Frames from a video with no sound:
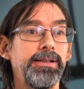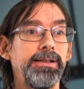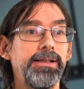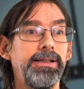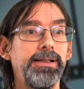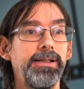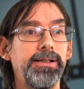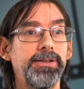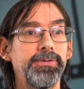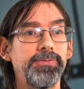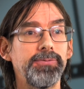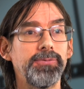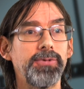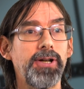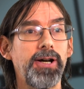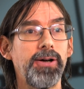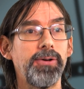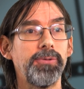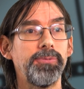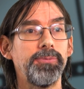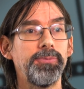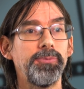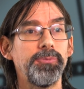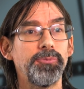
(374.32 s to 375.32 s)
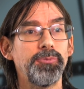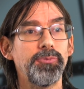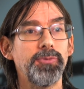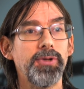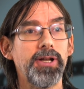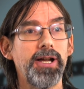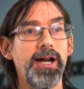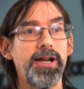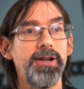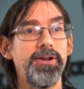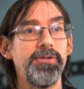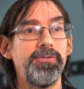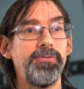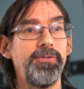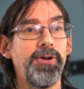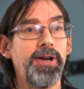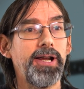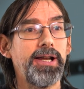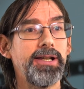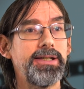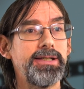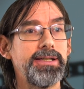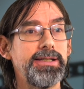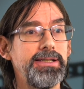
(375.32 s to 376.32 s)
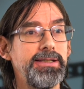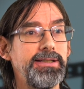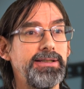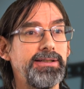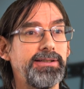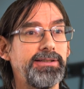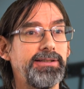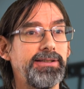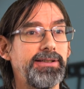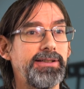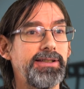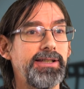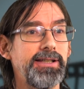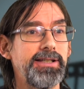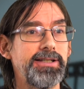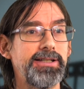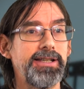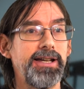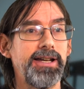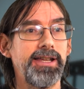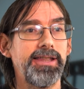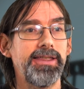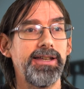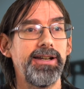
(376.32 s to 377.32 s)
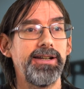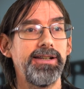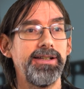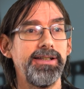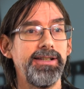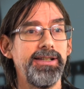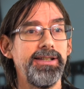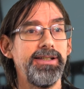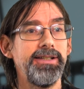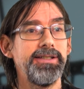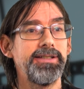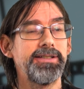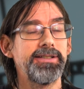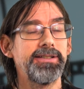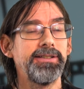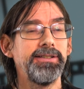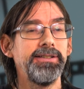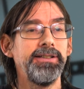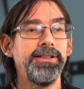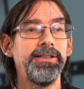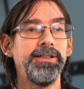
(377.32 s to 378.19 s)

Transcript: you know, how kind of rickety and things like that it is.